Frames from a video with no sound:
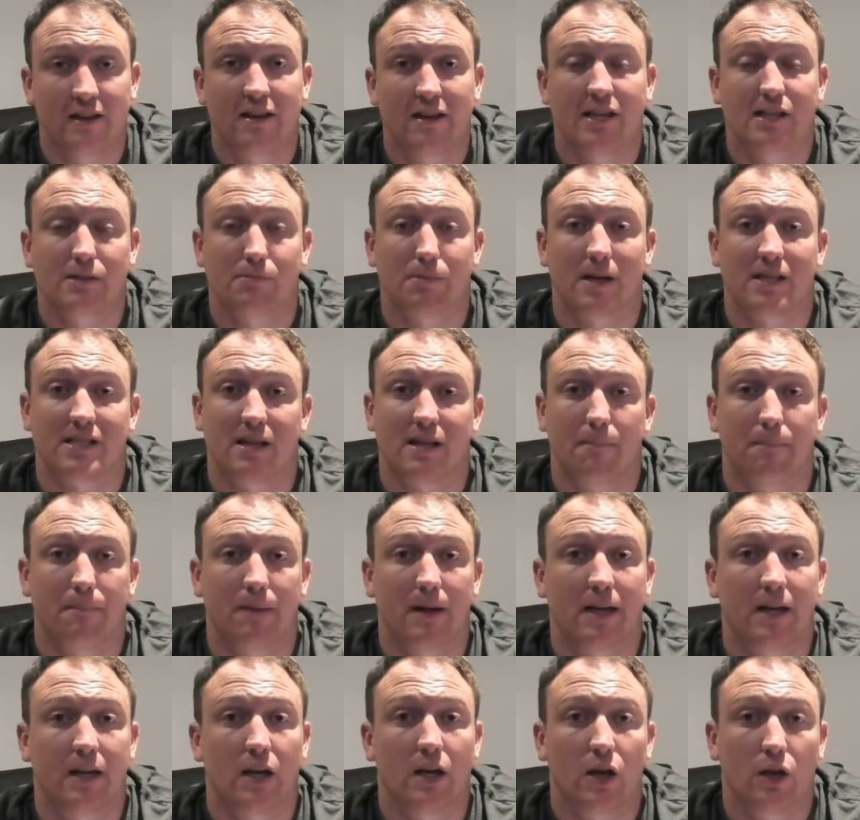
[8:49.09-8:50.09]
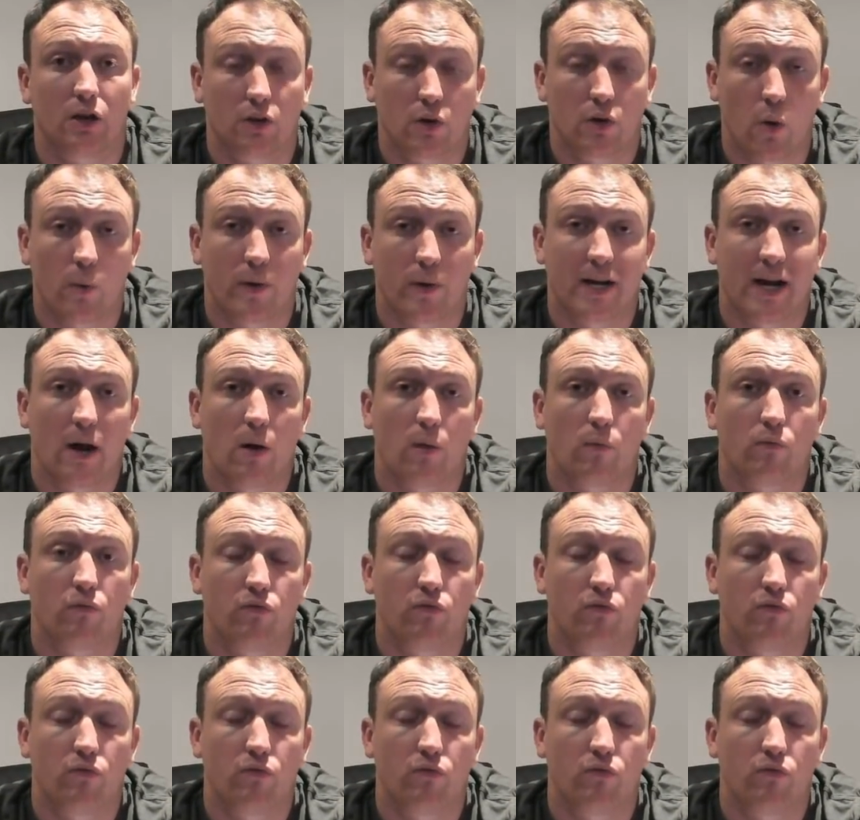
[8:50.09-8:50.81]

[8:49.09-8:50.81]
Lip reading: is by simply going out,